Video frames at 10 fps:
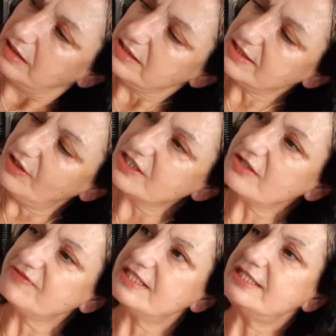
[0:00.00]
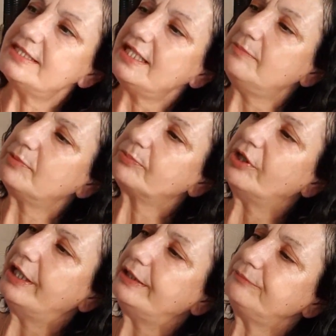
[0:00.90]
So it's obviously zebra
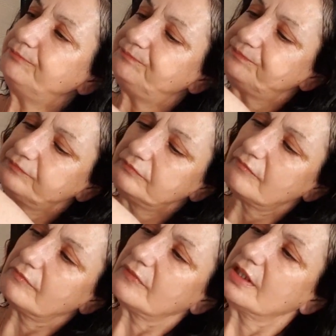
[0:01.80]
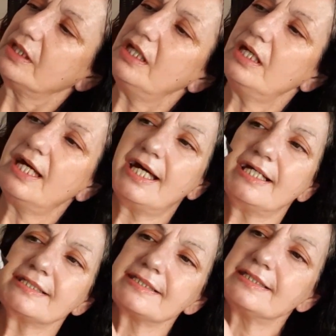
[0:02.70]
print. It
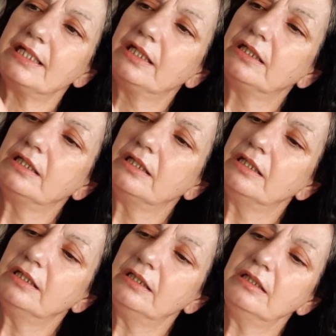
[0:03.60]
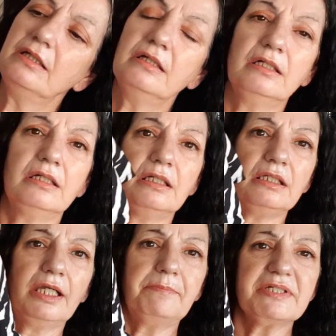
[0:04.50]
has
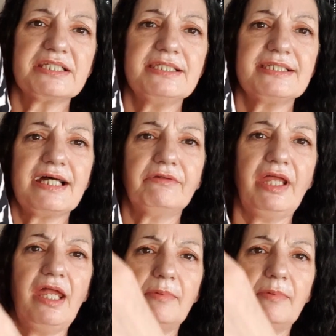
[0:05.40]
like buttons down here,